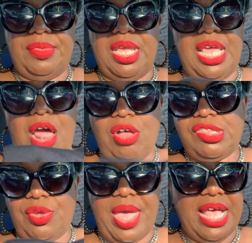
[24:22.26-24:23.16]
it
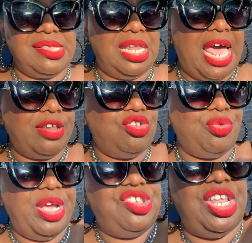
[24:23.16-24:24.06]
also has a lot of
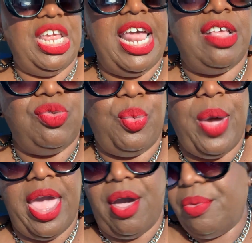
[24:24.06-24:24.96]
stretch in it as
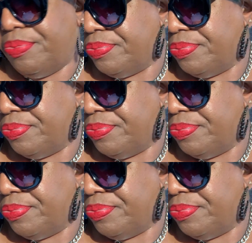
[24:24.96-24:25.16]
well.